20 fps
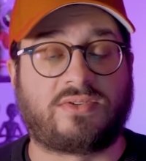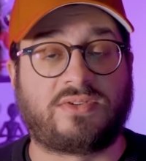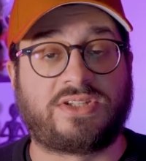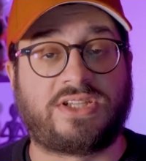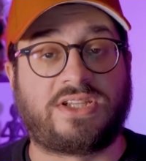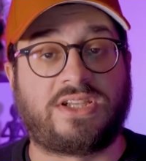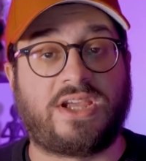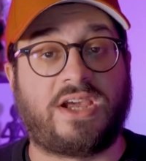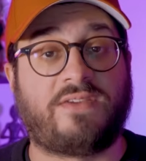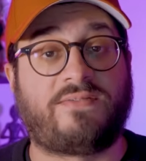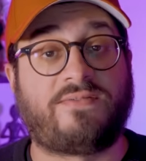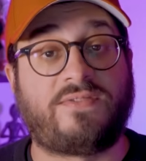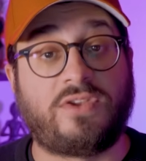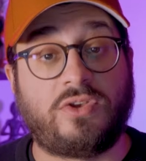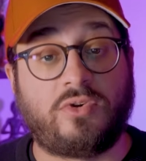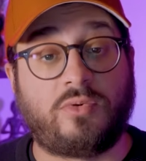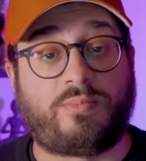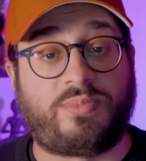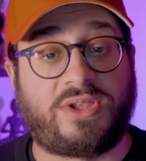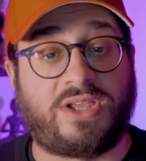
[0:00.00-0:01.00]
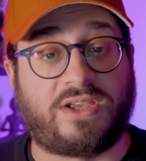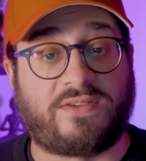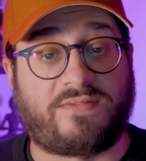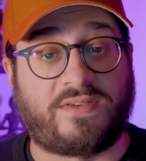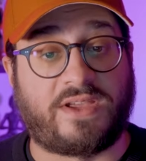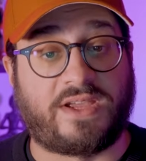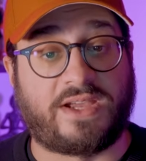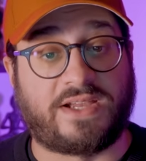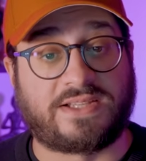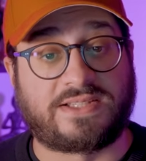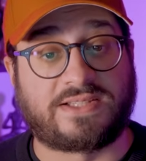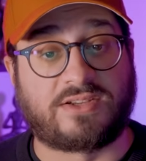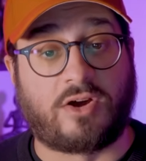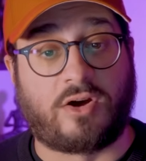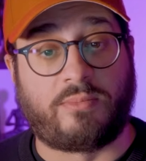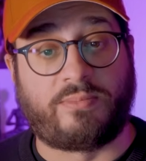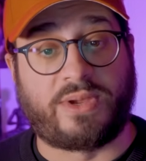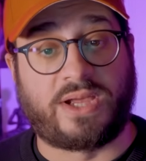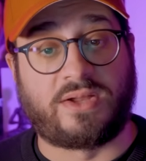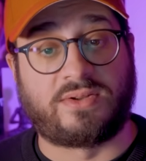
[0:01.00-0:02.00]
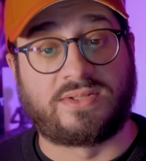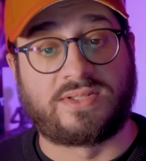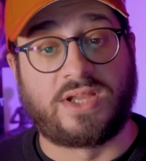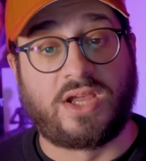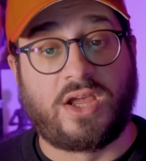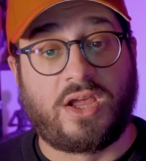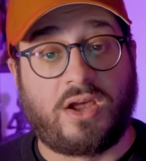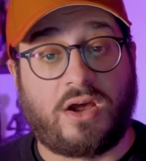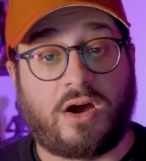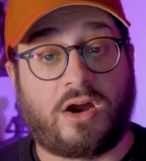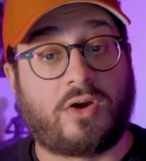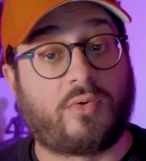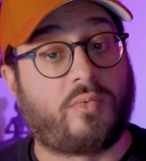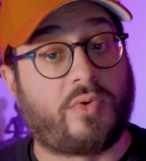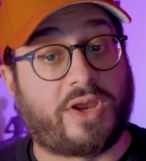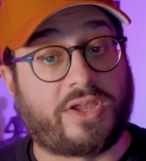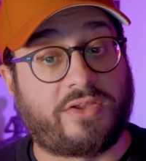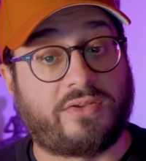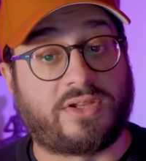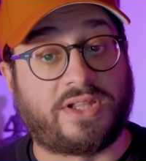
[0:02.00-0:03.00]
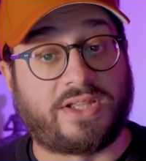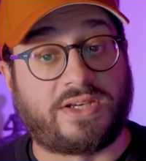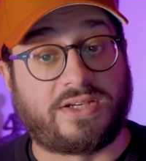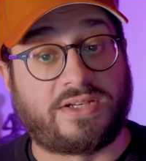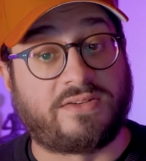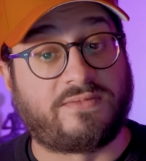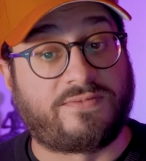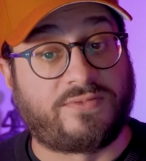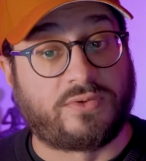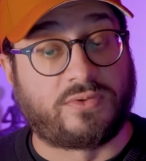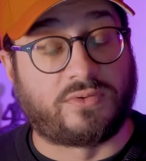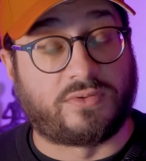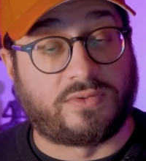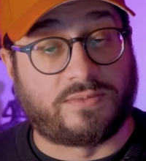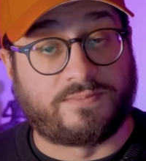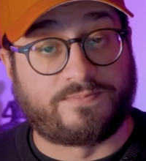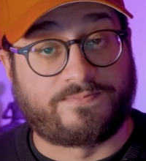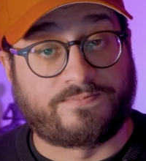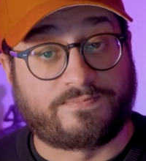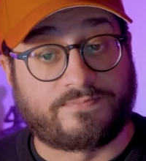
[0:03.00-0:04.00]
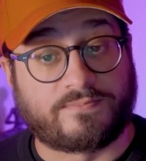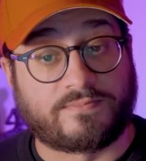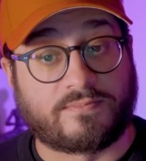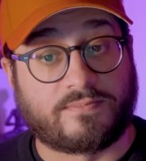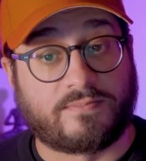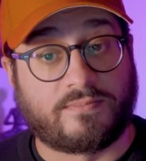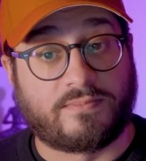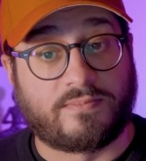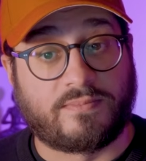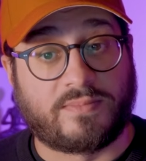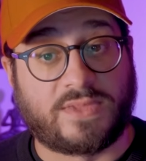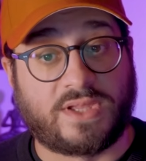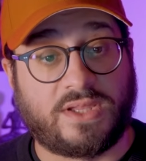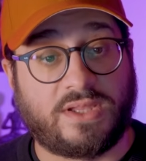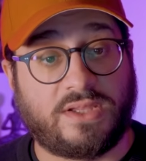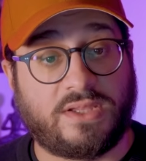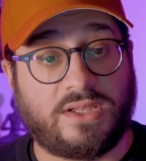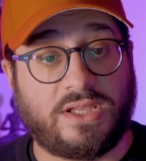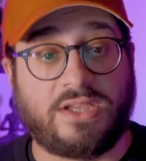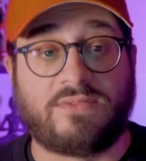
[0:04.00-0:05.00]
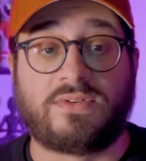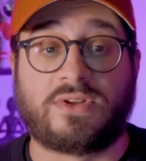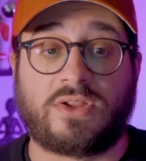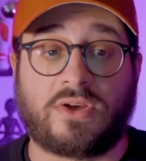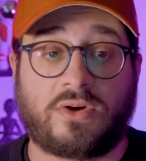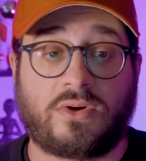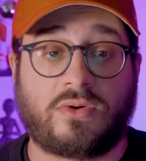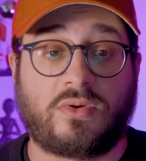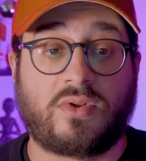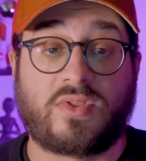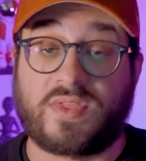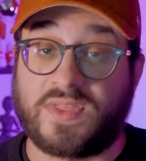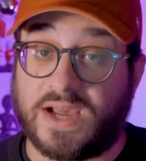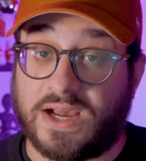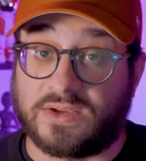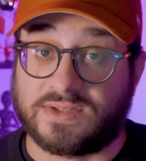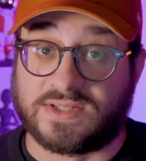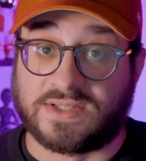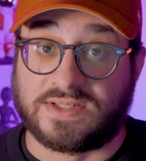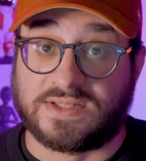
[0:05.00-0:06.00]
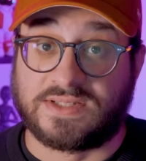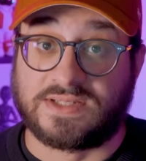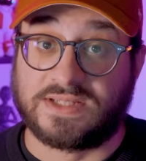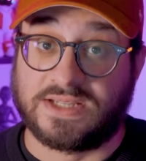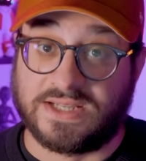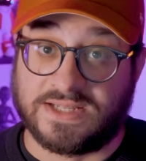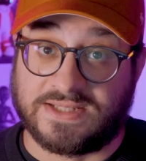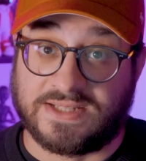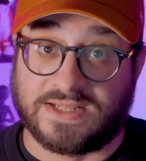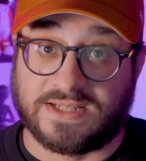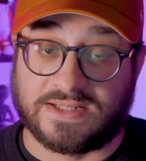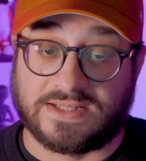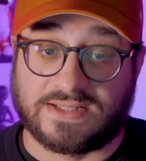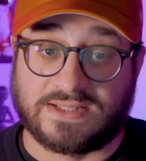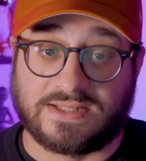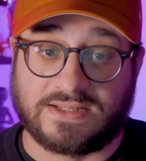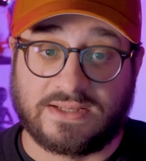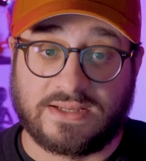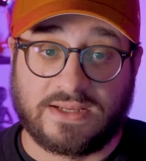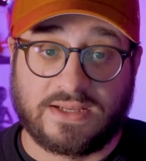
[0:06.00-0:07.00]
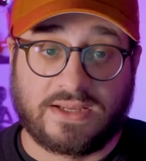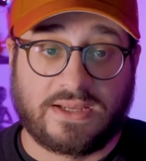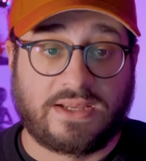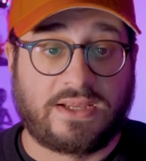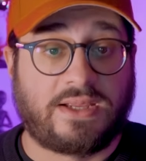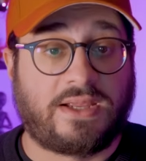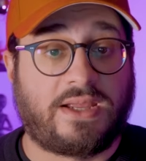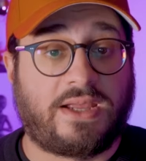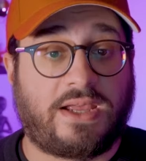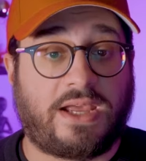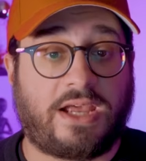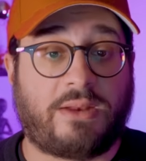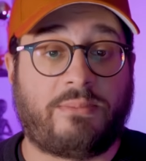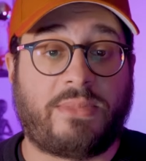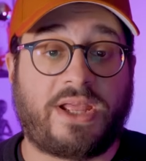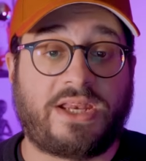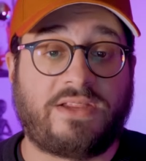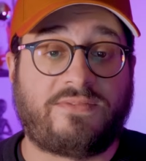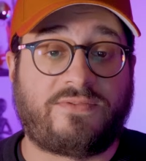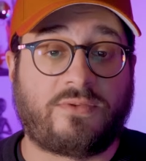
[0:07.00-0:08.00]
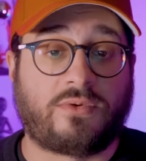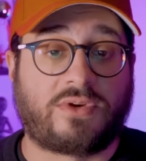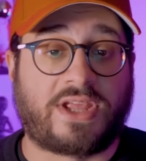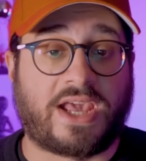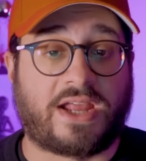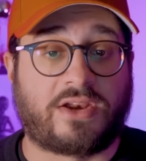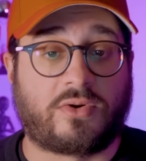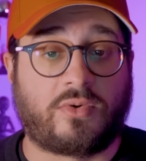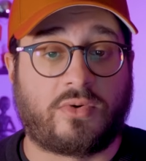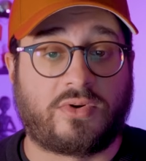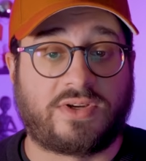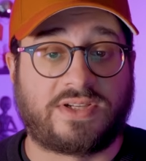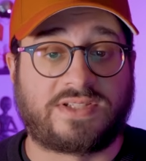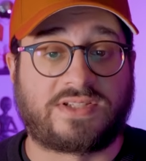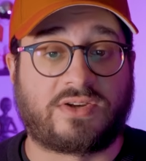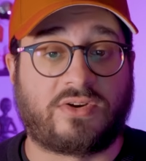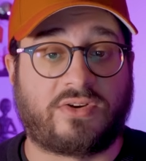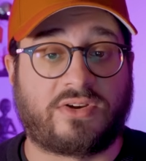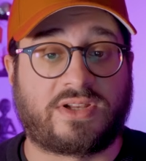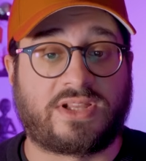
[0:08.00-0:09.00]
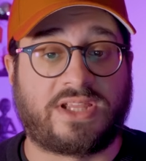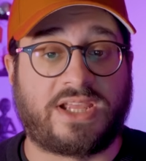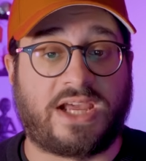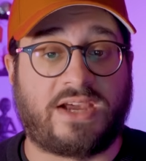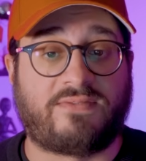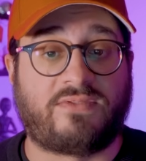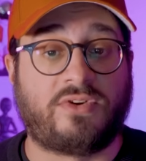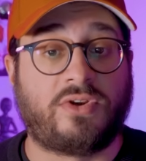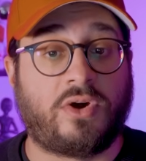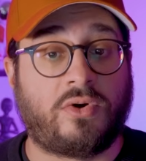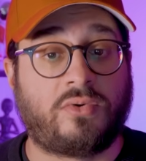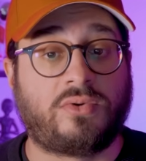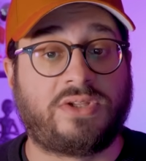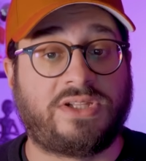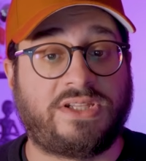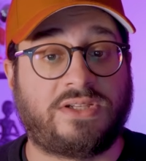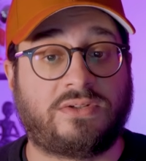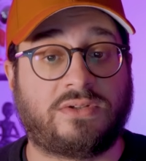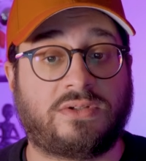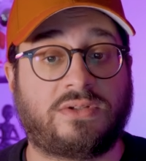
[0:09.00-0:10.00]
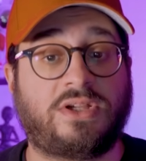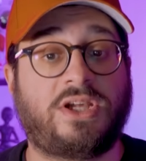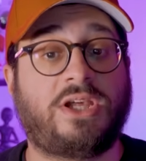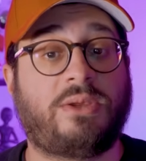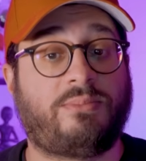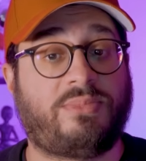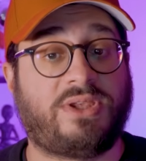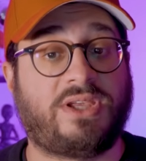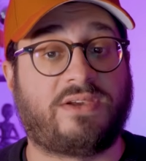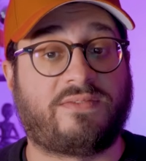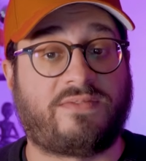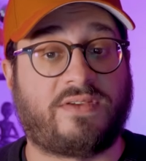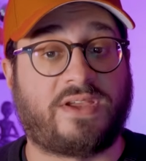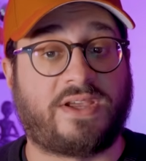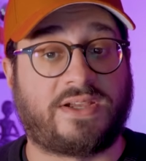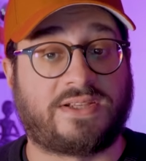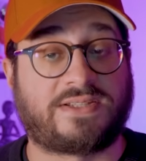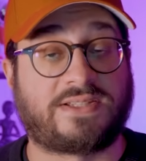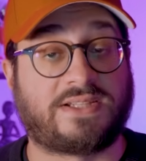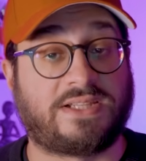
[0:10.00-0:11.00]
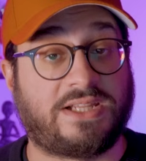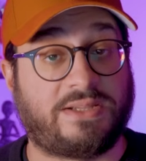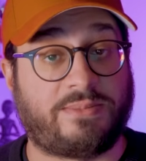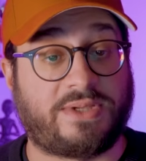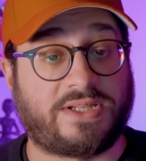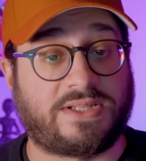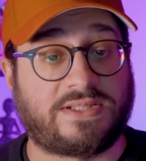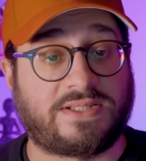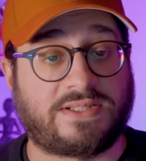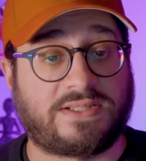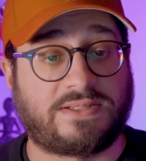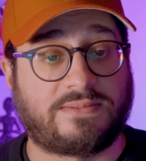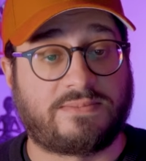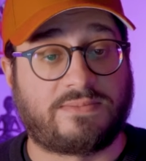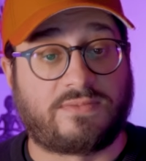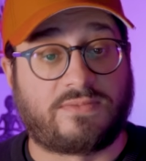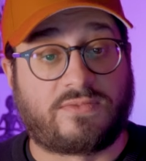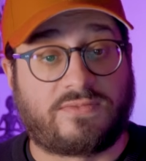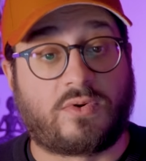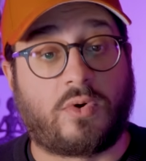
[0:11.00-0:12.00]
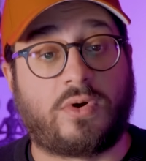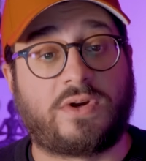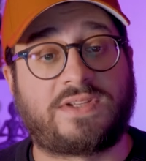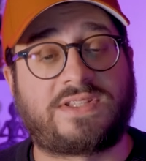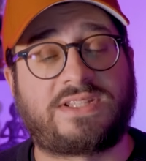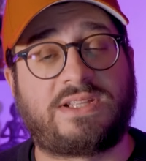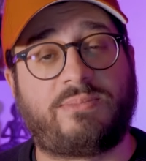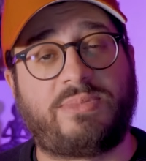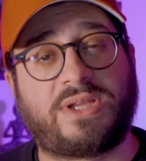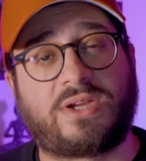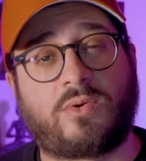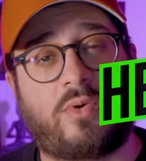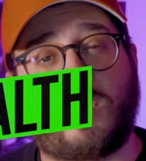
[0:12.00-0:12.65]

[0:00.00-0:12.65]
only a few PFAS compounds are regulated in food, even though thousands exist. And many food categories currently have no legal PFAS limits. Of course, the big